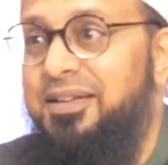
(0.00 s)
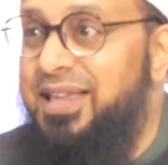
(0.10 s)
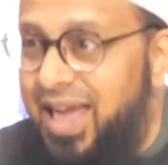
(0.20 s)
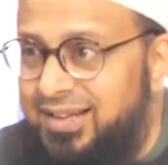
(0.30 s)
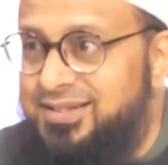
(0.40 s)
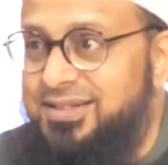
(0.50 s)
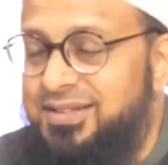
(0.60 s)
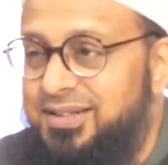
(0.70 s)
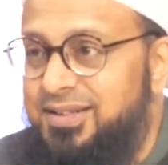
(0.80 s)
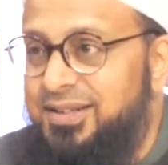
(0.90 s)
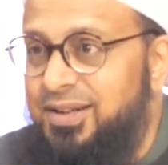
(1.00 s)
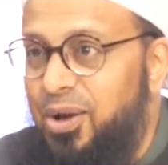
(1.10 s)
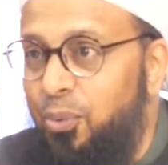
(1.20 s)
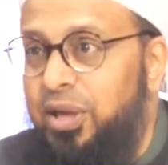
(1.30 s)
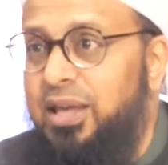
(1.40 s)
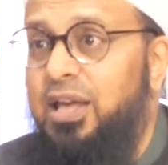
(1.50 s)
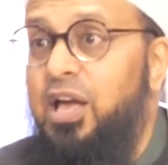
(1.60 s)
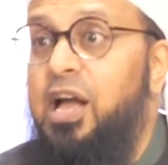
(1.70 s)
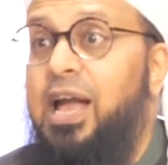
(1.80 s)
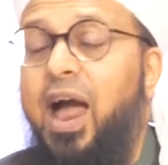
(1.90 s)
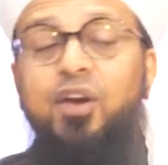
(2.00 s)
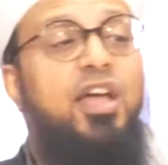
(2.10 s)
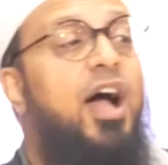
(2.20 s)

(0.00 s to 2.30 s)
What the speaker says: Yet, we carry